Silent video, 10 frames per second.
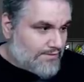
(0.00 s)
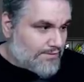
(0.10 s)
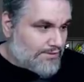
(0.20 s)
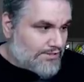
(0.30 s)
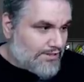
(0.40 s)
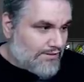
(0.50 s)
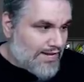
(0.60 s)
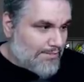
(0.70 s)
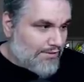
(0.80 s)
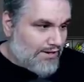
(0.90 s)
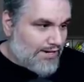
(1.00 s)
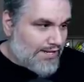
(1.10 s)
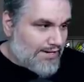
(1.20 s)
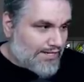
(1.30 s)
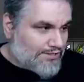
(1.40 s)
So we just go library
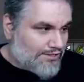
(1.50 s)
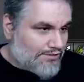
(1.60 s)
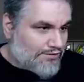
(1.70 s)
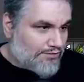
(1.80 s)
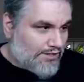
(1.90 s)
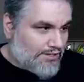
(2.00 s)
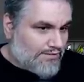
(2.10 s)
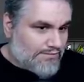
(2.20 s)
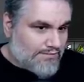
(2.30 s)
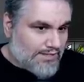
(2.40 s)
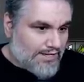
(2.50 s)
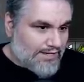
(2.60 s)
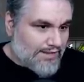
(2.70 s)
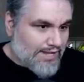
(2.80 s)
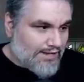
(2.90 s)
and next turn draw? I
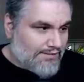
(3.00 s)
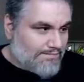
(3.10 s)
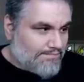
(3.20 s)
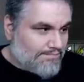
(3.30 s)
like that.